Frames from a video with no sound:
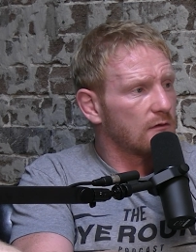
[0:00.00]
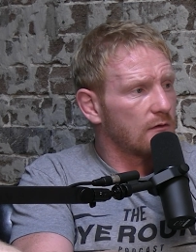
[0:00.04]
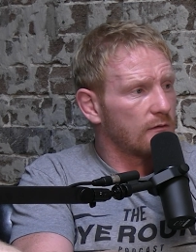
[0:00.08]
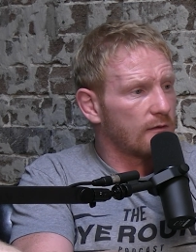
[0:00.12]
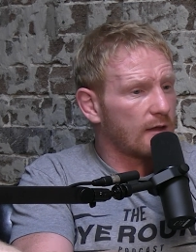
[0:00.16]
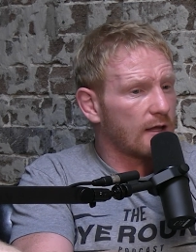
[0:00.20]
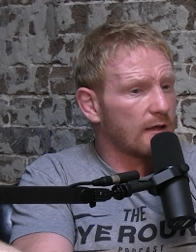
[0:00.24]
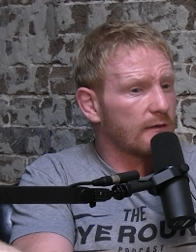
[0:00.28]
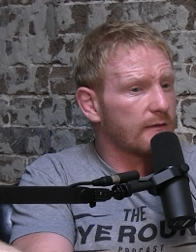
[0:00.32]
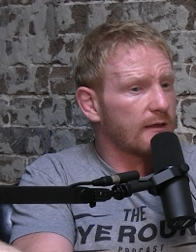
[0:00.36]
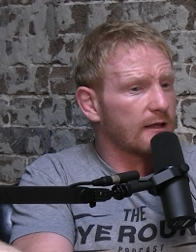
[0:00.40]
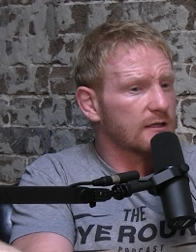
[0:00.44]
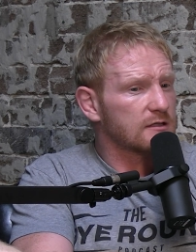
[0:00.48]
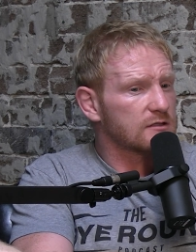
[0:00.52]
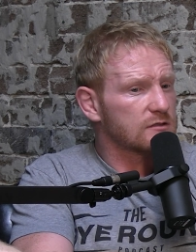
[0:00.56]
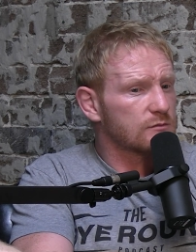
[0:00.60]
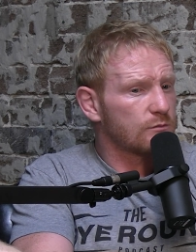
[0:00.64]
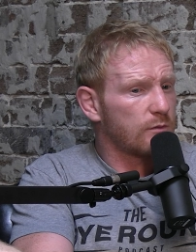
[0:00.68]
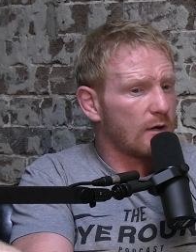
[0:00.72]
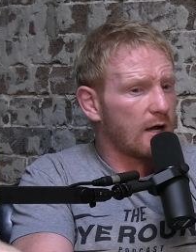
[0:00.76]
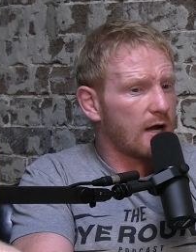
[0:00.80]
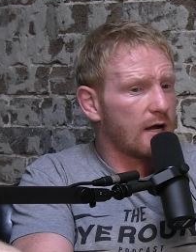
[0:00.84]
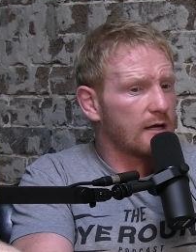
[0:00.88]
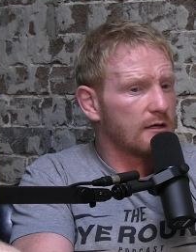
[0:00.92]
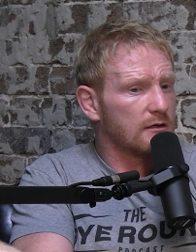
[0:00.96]
that
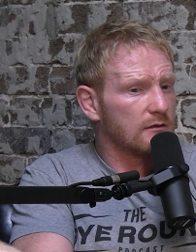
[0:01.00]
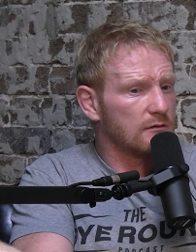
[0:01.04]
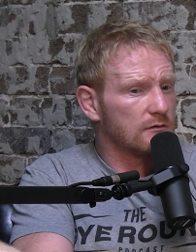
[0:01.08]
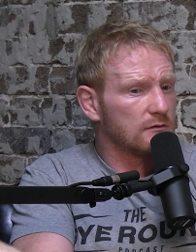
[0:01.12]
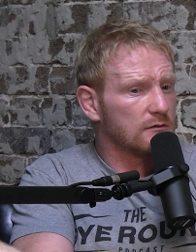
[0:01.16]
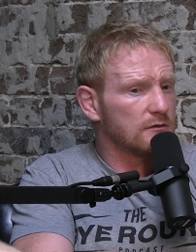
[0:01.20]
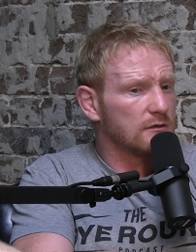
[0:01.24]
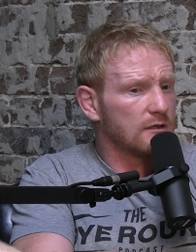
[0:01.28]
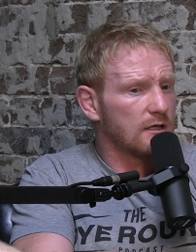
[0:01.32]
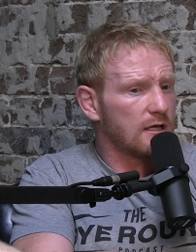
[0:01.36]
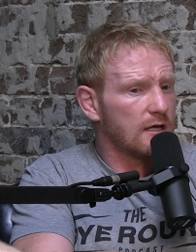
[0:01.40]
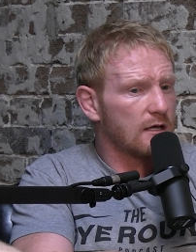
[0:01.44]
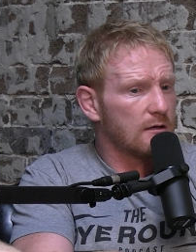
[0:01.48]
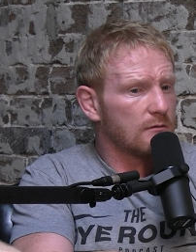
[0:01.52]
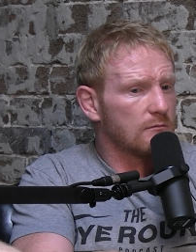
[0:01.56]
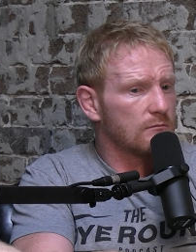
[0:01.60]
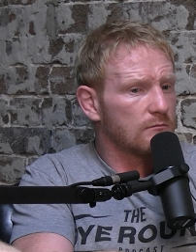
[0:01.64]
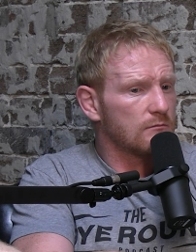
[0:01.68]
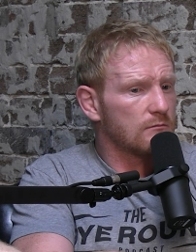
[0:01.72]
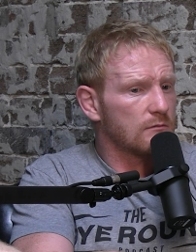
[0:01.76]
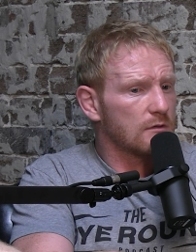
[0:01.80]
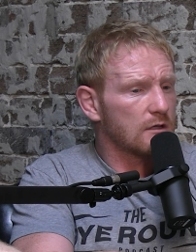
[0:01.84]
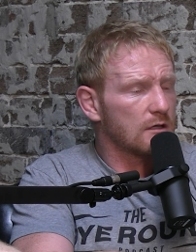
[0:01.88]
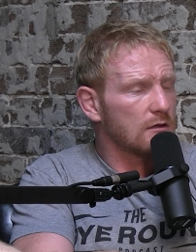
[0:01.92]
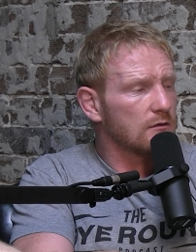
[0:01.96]
spine
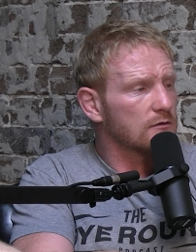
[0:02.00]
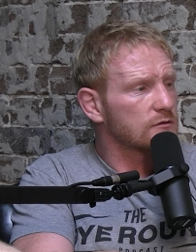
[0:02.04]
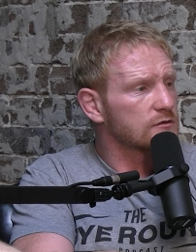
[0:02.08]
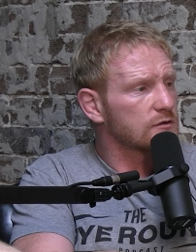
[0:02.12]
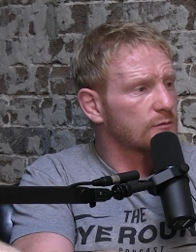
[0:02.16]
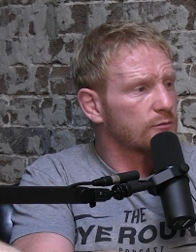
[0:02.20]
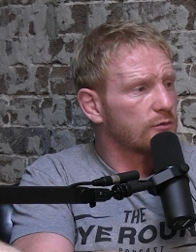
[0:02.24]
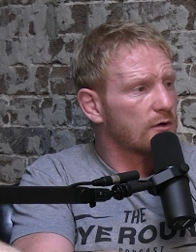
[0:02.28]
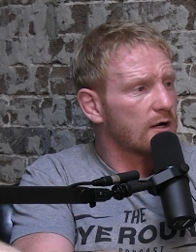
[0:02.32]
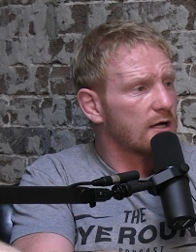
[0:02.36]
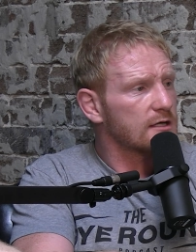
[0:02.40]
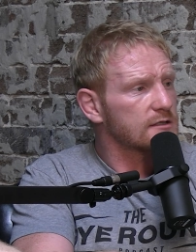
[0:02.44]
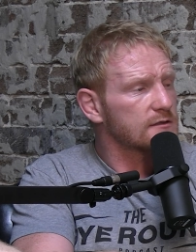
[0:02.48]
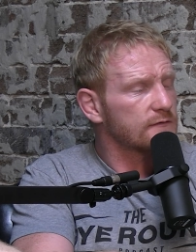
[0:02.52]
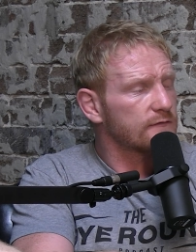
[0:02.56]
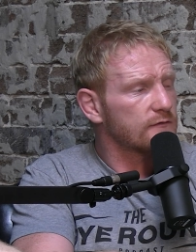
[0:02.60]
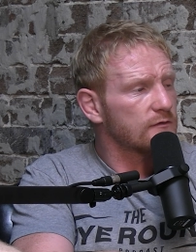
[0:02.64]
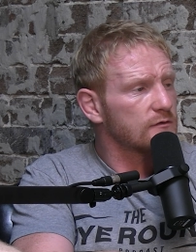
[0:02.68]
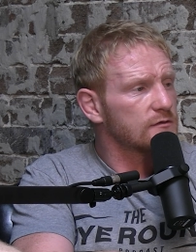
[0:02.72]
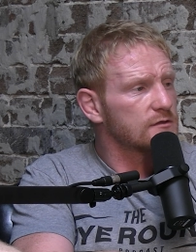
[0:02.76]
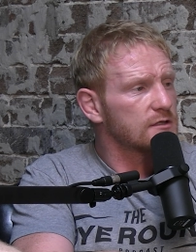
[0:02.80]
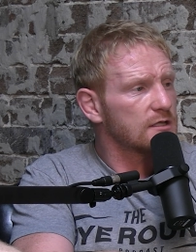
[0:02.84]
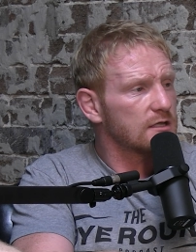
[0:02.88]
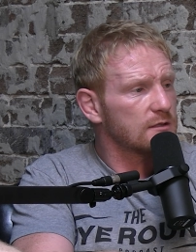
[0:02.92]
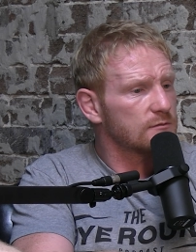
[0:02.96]
it'll surprise a
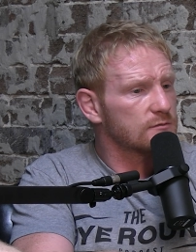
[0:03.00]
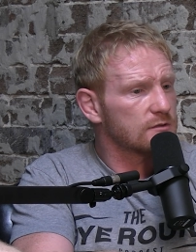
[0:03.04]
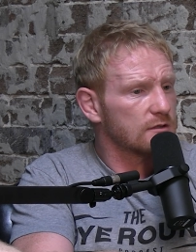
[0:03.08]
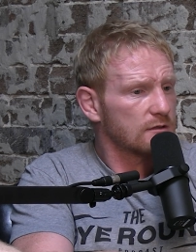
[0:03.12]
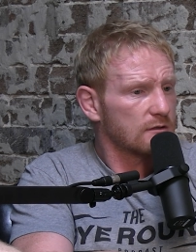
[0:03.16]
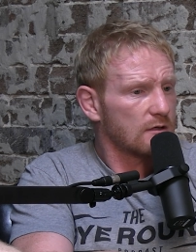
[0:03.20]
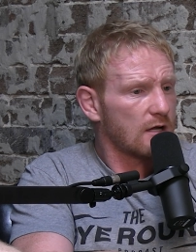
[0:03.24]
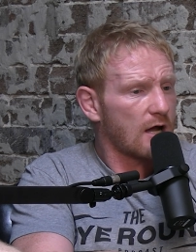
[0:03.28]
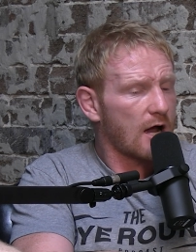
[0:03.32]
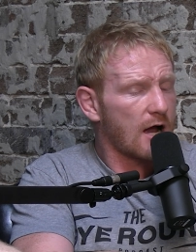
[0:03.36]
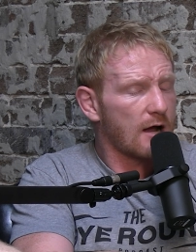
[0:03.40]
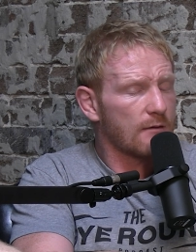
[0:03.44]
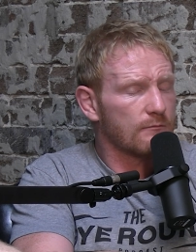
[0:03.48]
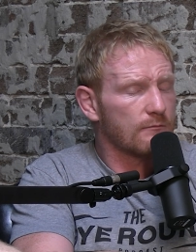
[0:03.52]
few teams, and